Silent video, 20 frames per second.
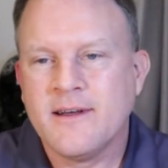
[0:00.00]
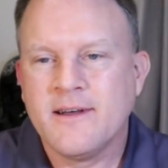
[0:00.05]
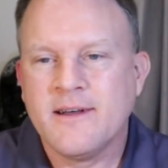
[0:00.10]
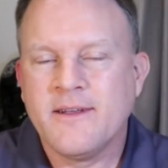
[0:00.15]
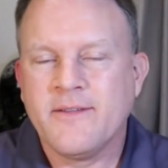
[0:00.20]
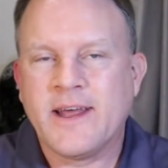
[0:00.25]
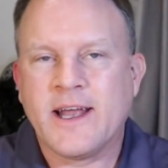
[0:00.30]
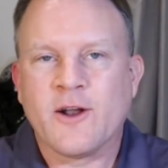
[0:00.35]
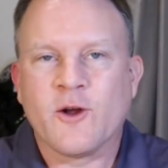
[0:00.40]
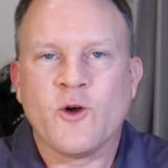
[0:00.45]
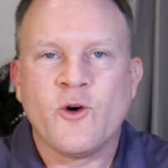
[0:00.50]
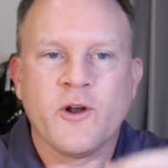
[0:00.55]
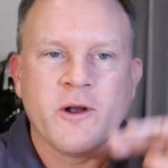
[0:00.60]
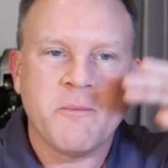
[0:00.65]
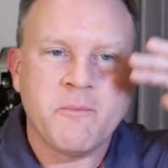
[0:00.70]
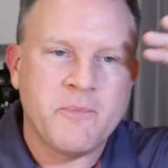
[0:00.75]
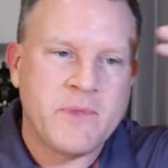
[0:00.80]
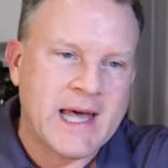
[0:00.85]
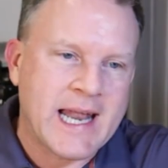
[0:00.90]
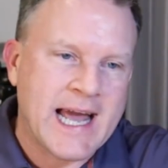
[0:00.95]
that
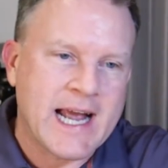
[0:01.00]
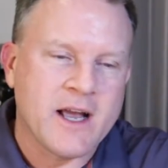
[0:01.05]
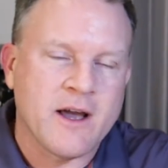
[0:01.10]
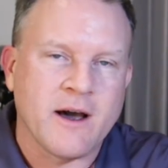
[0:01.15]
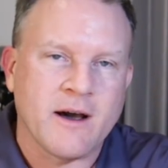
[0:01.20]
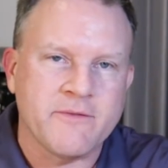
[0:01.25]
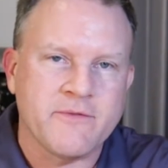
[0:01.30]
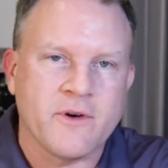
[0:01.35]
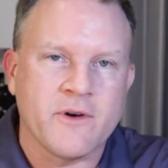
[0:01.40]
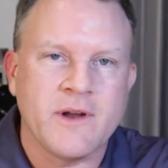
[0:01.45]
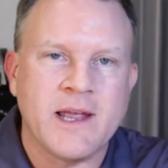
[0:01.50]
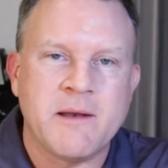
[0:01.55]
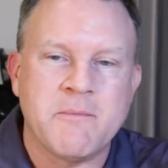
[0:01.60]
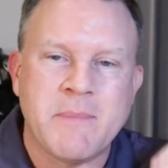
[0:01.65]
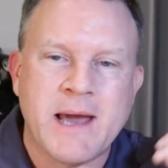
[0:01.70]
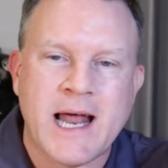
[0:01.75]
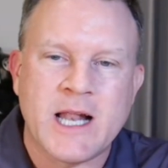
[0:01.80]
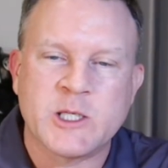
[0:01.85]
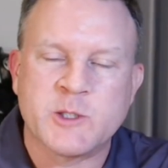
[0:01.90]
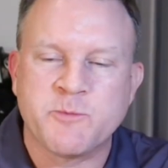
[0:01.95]
I cover in
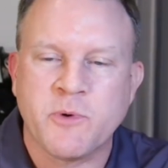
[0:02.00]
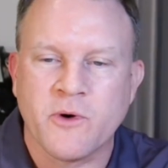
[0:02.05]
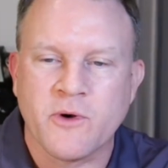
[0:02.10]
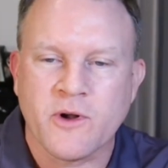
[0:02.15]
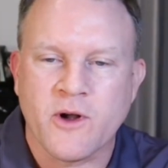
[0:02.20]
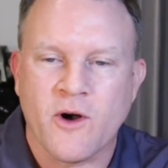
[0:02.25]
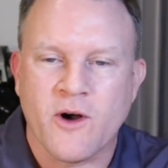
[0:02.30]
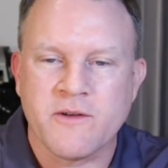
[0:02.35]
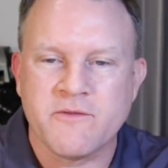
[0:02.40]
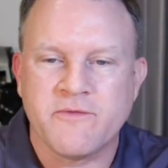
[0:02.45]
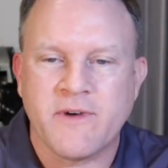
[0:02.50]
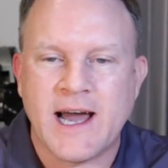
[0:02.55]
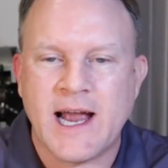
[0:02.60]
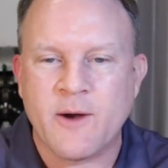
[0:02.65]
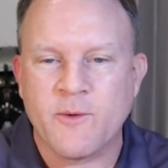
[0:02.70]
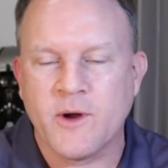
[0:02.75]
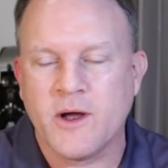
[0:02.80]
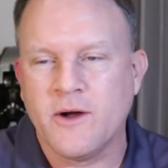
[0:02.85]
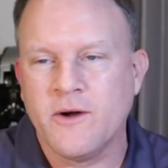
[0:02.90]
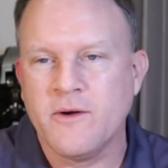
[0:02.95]
Balance Protocol and
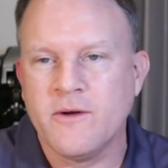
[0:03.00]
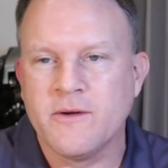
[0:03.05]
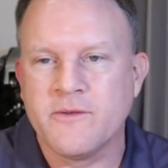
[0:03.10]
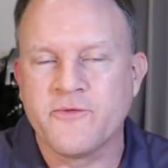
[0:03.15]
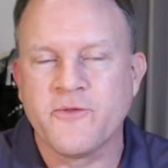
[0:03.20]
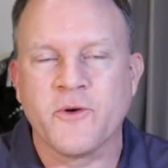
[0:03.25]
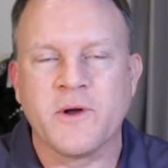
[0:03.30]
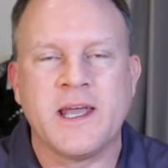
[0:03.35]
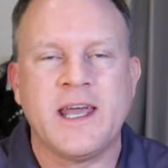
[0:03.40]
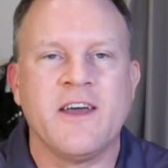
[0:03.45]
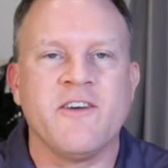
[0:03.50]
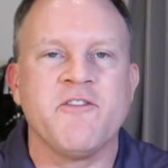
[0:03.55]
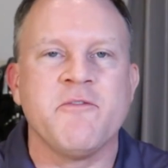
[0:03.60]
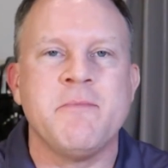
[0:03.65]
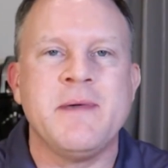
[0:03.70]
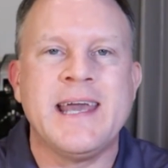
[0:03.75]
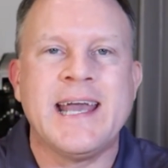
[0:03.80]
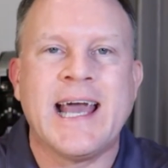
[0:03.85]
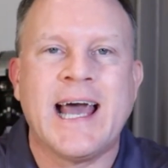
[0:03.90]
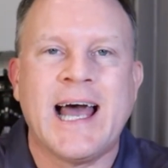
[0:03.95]
Viro, forgive
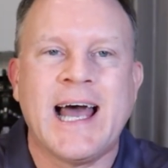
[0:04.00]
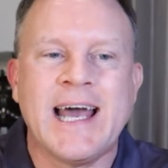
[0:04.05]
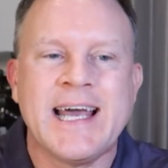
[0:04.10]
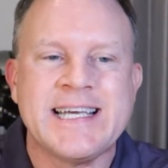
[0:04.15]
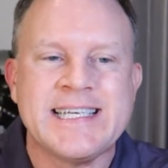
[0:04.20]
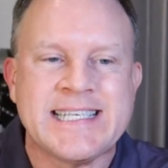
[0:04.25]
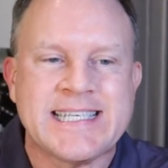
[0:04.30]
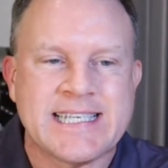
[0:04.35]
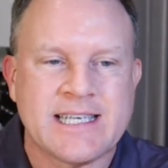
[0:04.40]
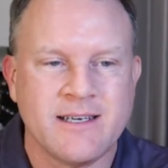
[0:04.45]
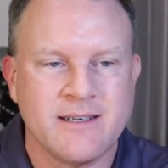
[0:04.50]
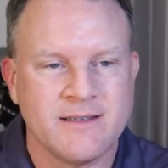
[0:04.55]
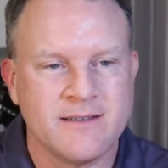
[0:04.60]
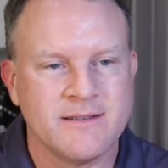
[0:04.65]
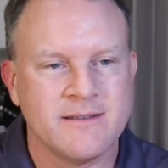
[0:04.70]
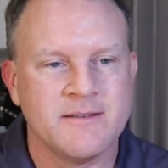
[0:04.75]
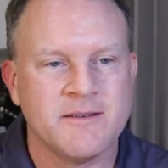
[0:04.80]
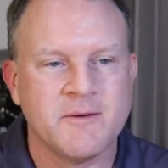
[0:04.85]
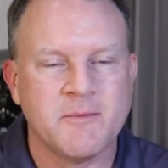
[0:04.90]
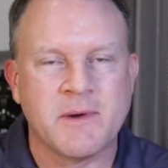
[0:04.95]
me, guys,
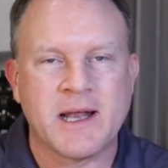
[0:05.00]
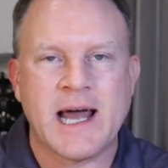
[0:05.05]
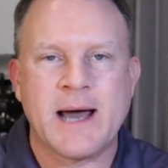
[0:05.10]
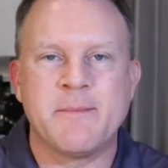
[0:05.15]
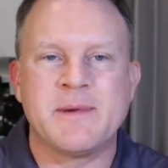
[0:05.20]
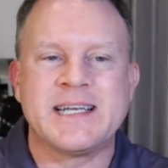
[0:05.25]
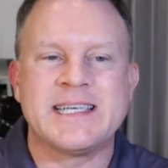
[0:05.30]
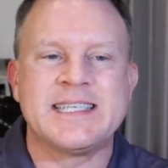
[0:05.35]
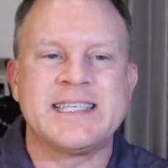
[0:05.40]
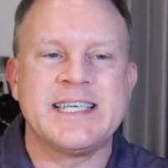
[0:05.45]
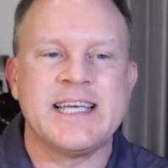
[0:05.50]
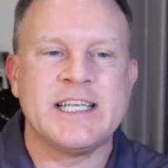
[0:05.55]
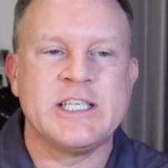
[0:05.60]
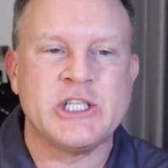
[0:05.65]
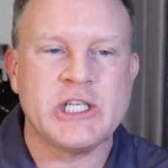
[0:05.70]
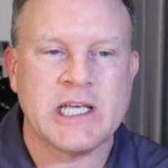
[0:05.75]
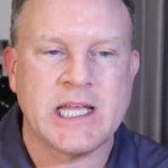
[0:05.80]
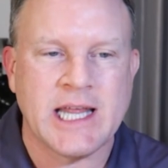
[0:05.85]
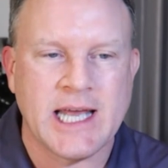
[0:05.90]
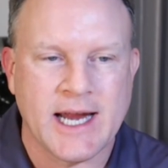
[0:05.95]
but I'm going to send
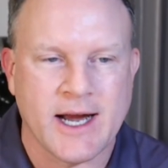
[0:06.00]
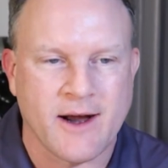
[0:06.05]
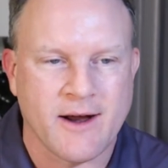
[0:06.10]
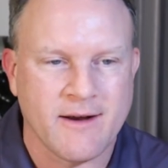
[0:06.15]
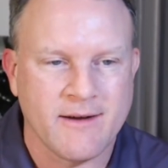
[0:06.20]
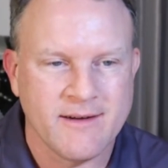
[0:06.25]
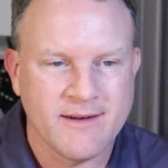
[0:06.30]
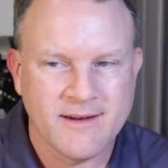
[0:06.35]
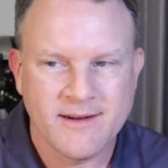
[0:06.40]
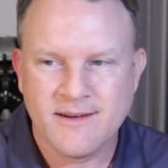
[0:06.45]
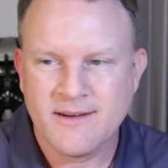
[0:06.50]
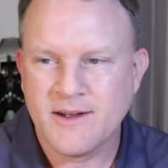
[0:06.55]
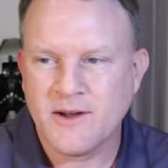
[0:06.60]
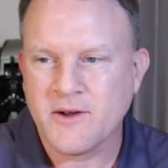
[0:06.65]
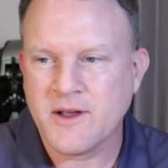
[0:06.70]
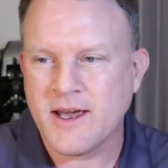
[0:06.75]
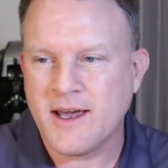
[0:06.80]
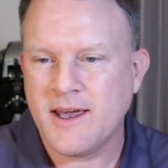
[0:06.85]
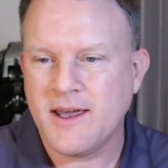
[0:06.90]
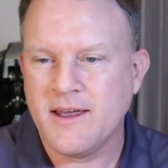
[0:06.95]
you there,
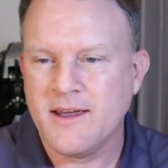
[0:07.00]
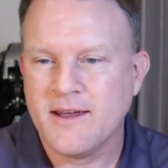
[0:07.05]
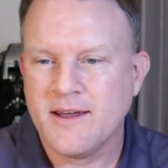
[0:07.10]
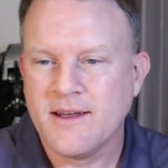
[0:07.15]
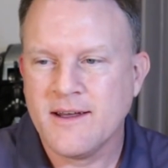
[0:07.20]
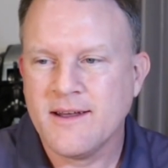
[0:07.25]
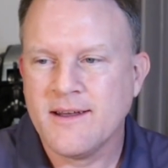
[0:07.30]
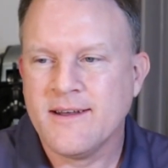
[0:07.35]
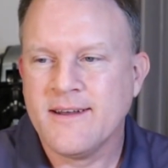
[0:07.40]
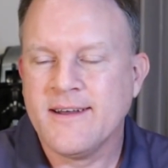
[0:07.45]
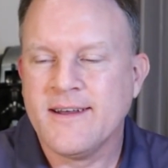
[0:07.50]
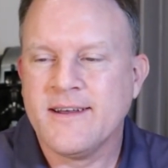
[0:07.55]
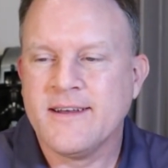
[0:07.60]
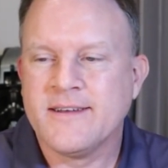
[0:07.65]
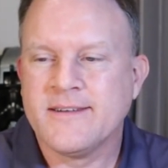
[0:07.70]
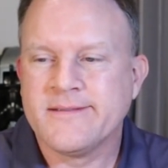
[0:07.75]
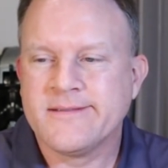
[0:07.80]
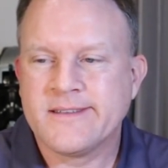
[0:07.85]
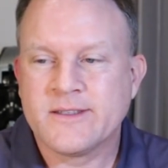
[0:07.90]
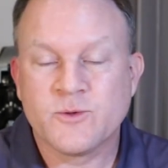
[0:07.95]
okay?
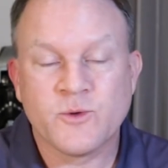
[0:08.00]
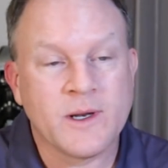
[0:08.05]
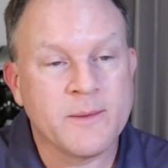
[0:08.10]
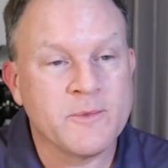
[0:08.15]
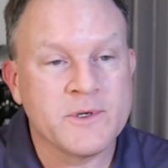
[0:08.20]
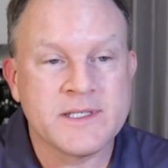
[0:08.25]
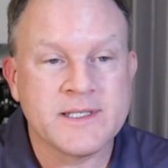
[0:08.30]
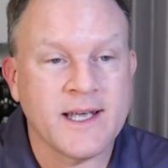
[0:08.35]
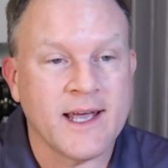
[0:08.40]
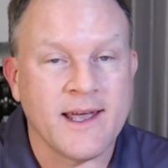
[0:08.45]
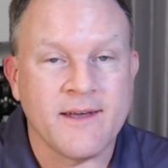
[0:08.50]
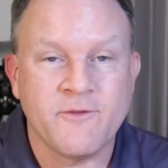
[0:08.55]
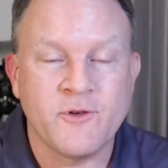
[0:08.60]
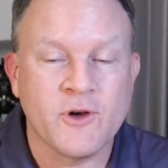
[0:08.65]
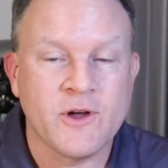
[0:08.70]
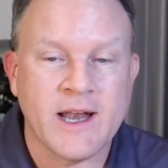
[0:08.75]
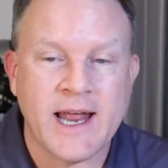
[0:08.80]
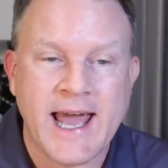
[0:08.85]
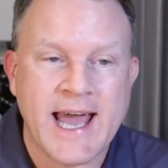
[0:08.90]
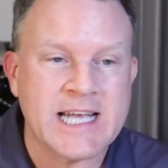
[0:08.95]
That's what I'm going to say. If you're
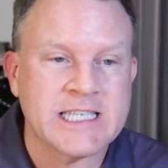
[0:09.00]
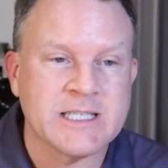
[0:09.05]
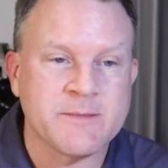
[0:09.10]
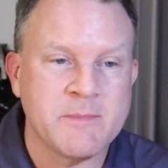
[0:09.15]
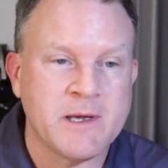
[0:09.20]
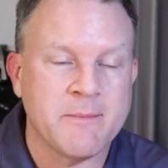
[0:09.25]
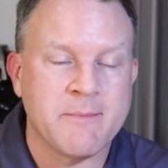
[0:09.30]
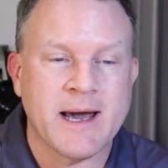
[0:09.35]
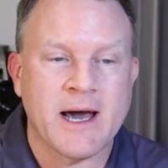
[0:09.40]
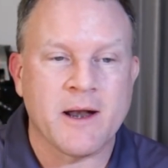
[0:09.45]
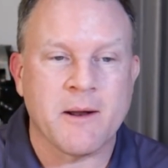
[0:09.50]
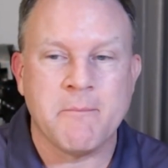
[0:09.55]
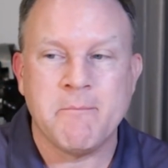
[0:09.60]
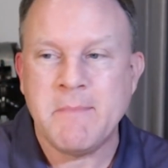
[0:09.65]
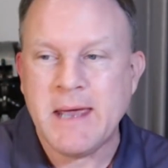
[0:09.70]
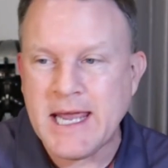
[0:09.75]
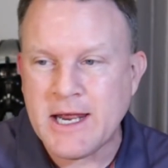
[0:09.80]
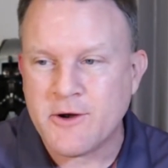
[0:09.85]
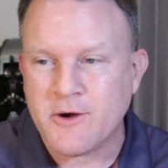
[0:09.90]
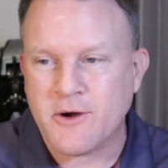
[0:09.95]
going to ask me about a
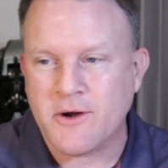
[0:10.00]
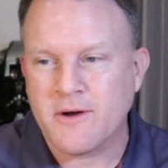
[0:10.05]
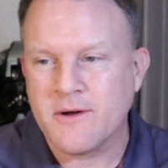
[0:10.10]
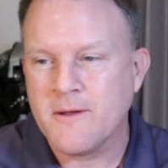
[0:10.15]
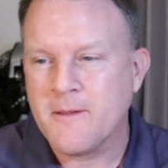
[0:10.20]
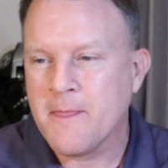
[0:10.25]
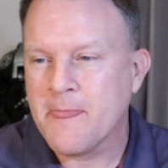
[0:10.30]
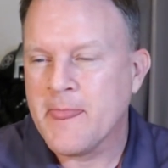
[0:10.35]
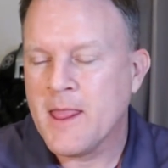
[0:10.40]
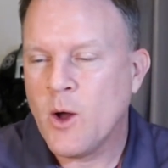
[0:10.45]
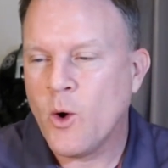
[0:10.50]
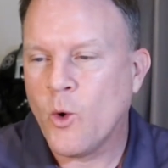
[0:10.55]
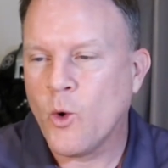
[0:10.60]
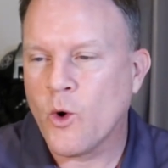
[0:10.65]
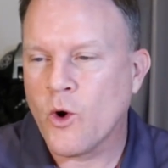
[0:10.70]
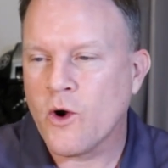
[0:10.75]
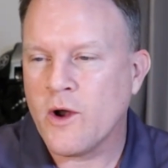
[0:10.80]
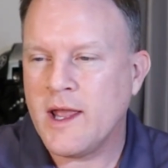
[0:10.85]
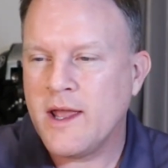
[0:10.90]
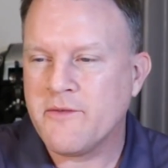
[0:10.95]
meter
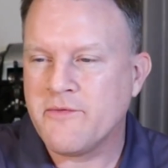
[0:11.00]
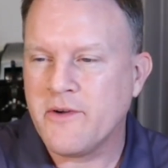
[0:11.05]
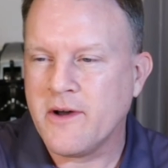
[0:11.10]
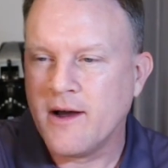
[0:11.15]
or if